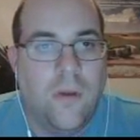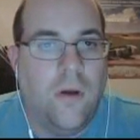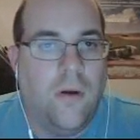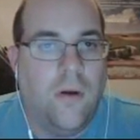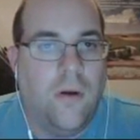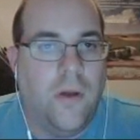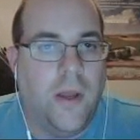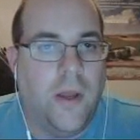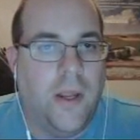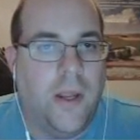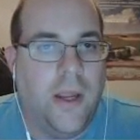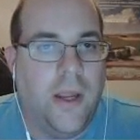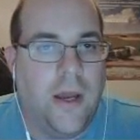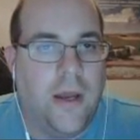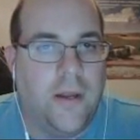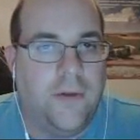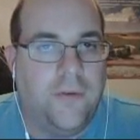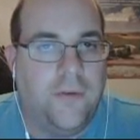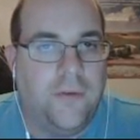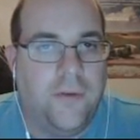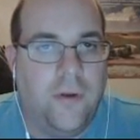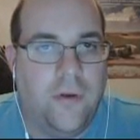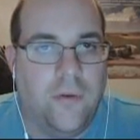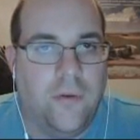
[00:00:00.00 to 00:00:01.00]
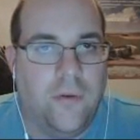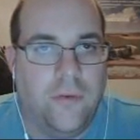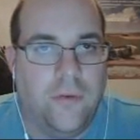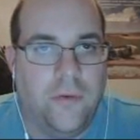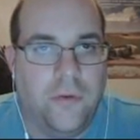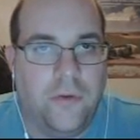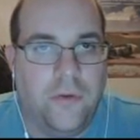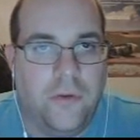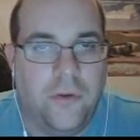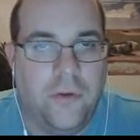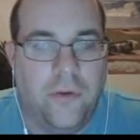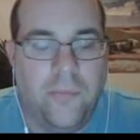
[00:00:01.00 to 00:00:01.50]
Okay, guys, so
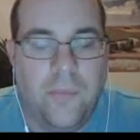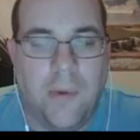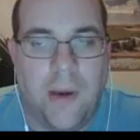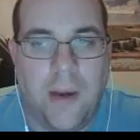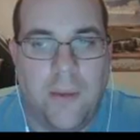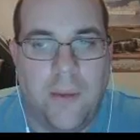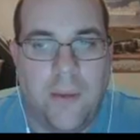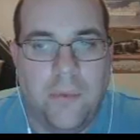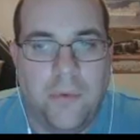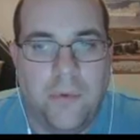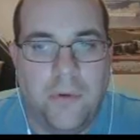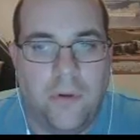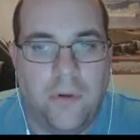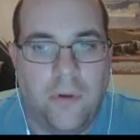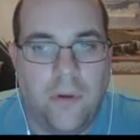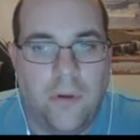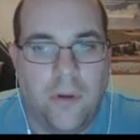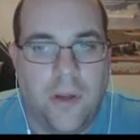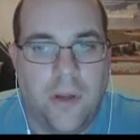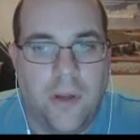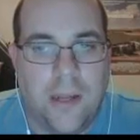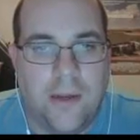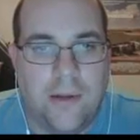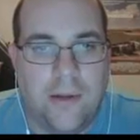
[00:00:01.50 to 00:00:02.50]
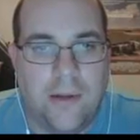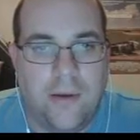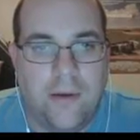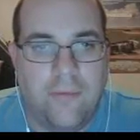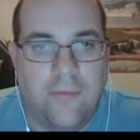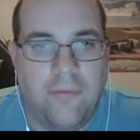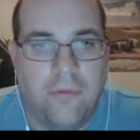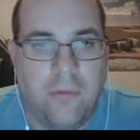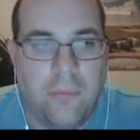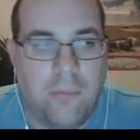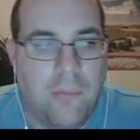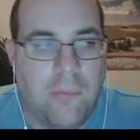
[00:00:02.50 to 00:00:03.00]
you've been able to look at the
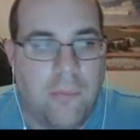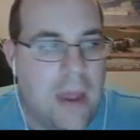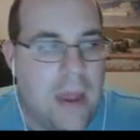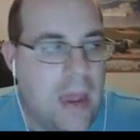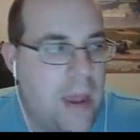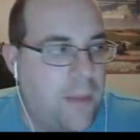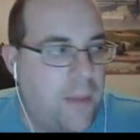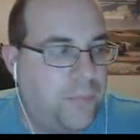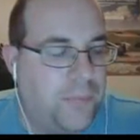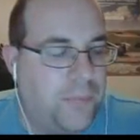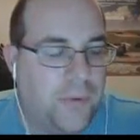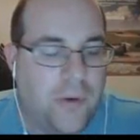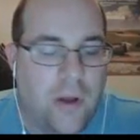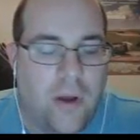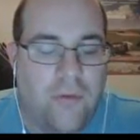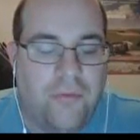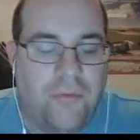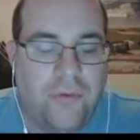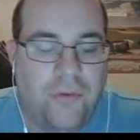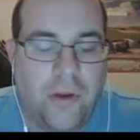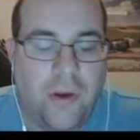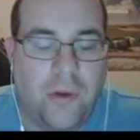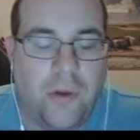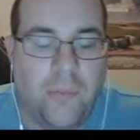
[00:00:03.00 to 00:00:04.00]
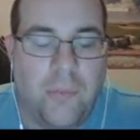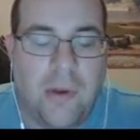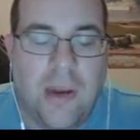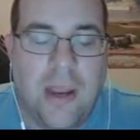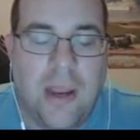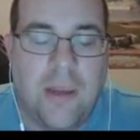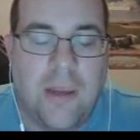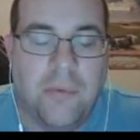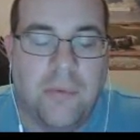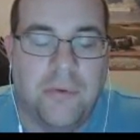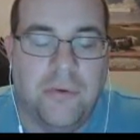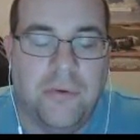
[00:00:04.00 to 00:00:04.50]
different maps, and hopefully you've been
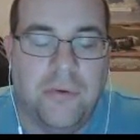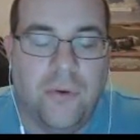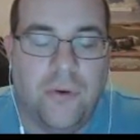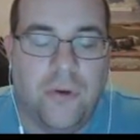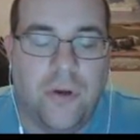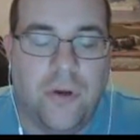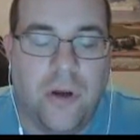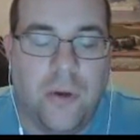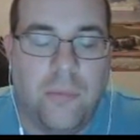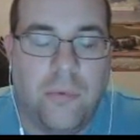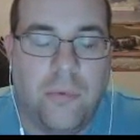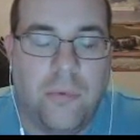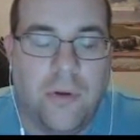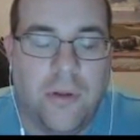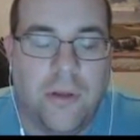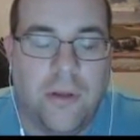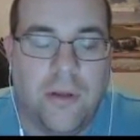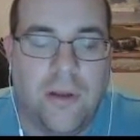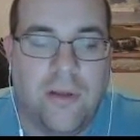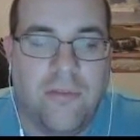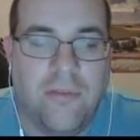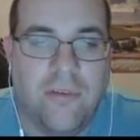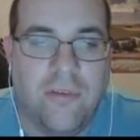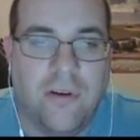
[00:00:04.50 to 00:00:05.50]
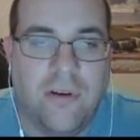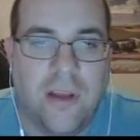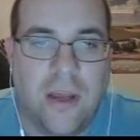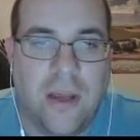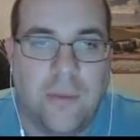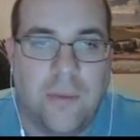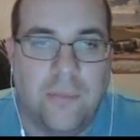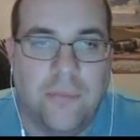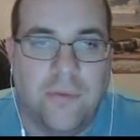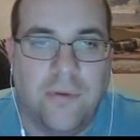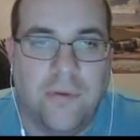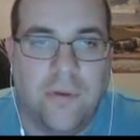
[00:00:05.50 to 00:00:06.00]
able to interpret the different
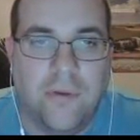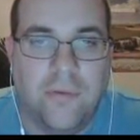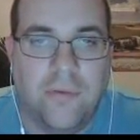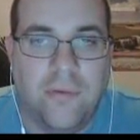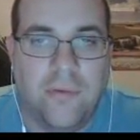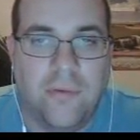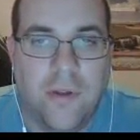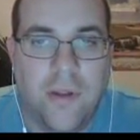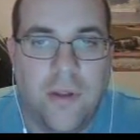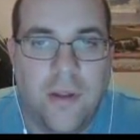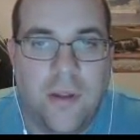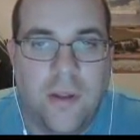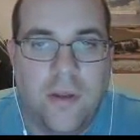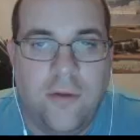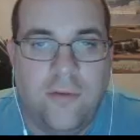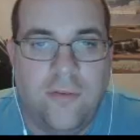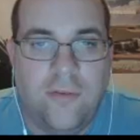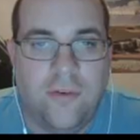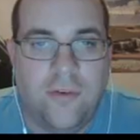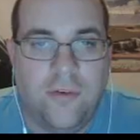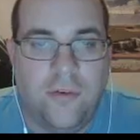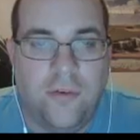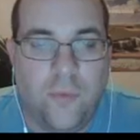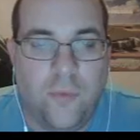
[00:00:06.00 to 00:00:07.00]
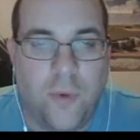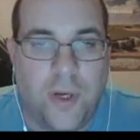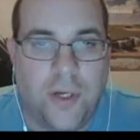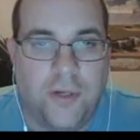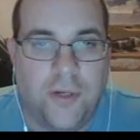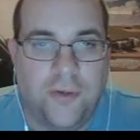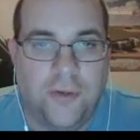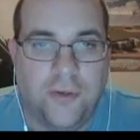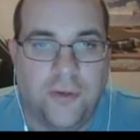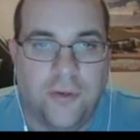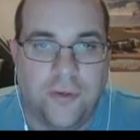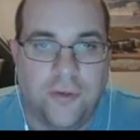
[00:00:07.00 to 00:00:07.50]
types of
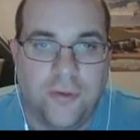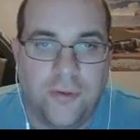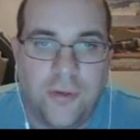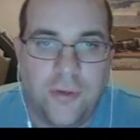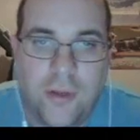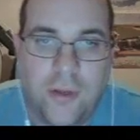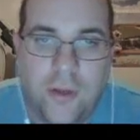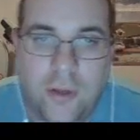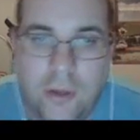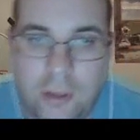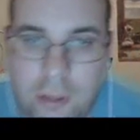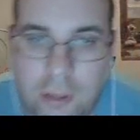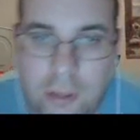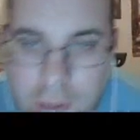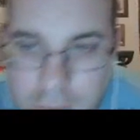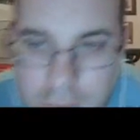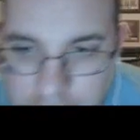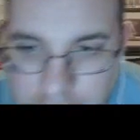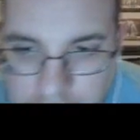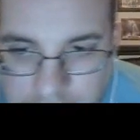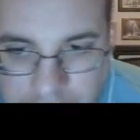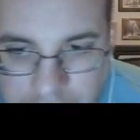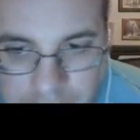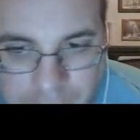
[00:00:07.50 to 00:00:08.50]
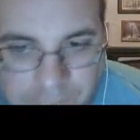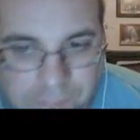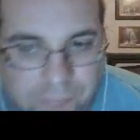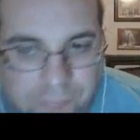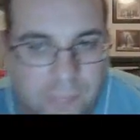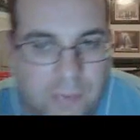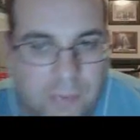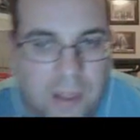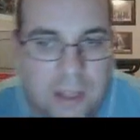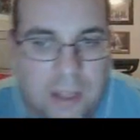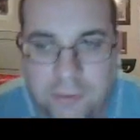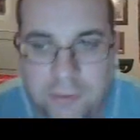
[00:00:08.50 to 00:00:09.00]
situations
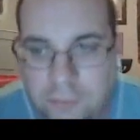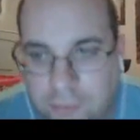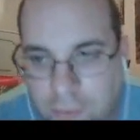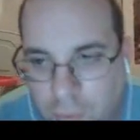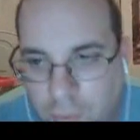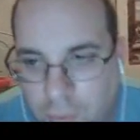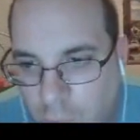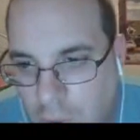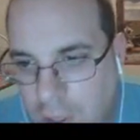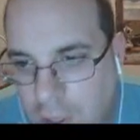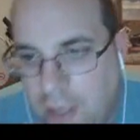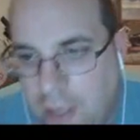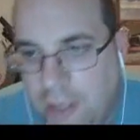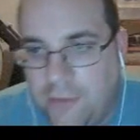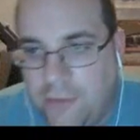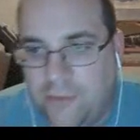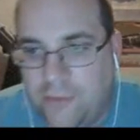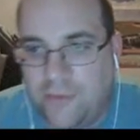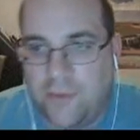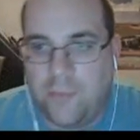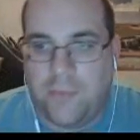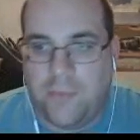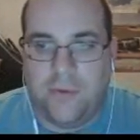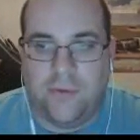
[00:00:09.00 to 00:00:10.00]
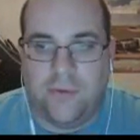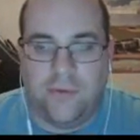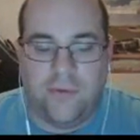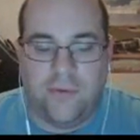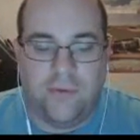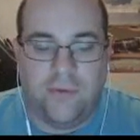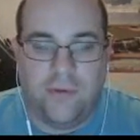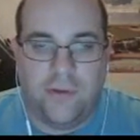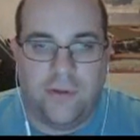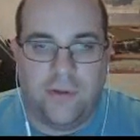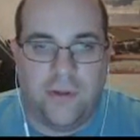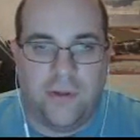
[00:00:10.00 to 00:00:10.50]
as to why some of the
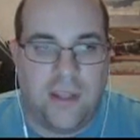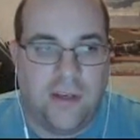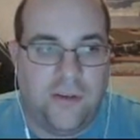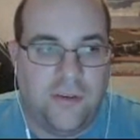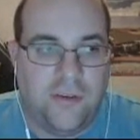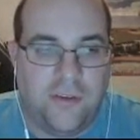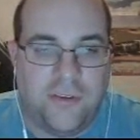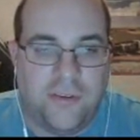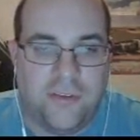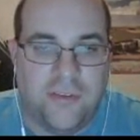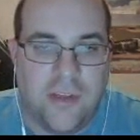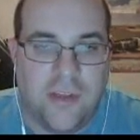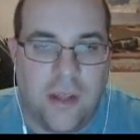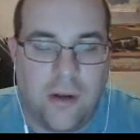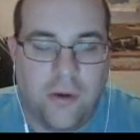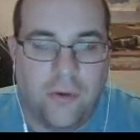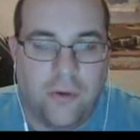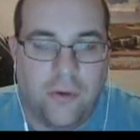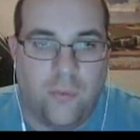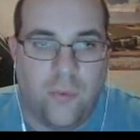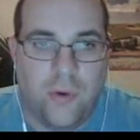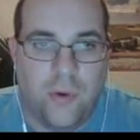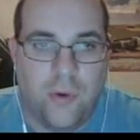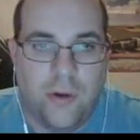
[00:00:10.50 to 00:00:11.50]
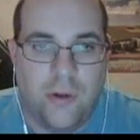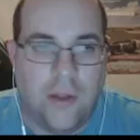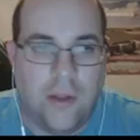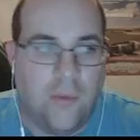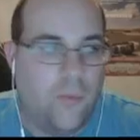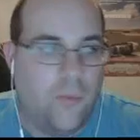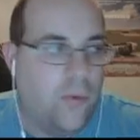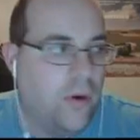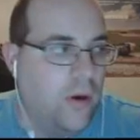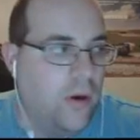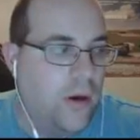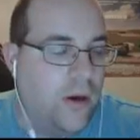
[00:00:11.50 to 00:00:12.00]
civilizations settled where they
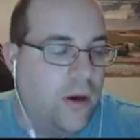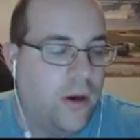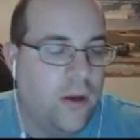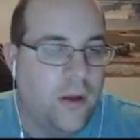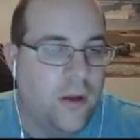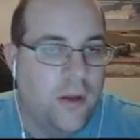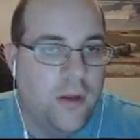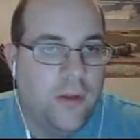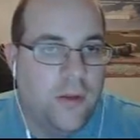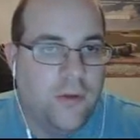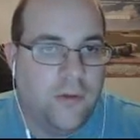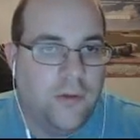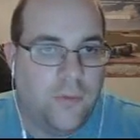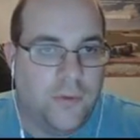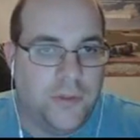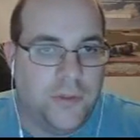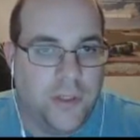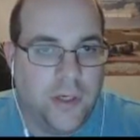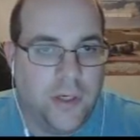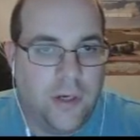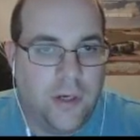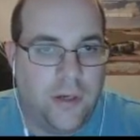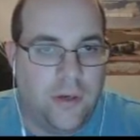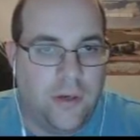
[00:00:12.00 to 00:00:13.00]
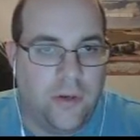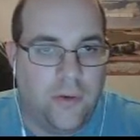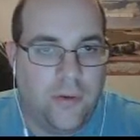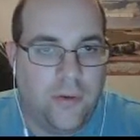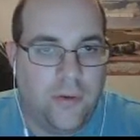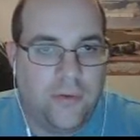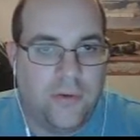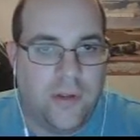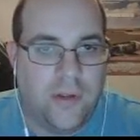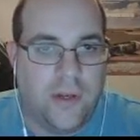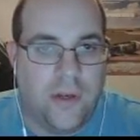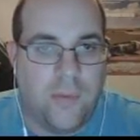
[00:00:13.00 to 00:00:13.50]
were. So what you're going to do
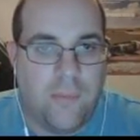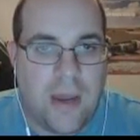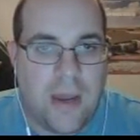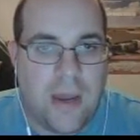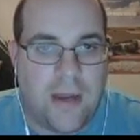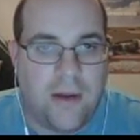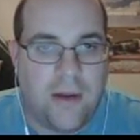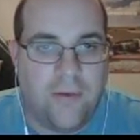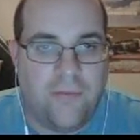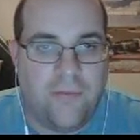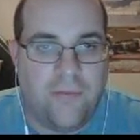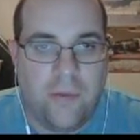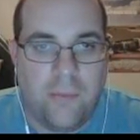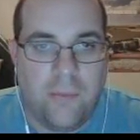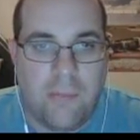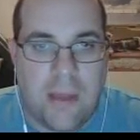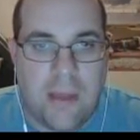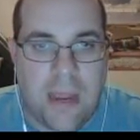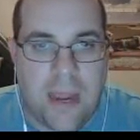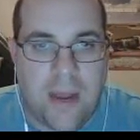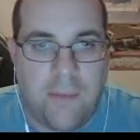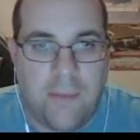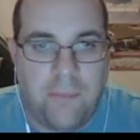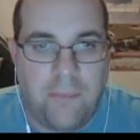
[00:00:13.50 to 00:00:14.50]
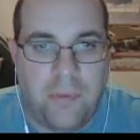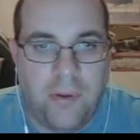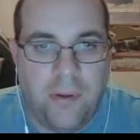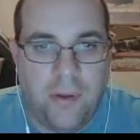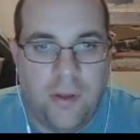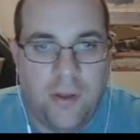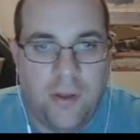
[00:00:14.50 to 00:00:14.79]
is on the back of your map,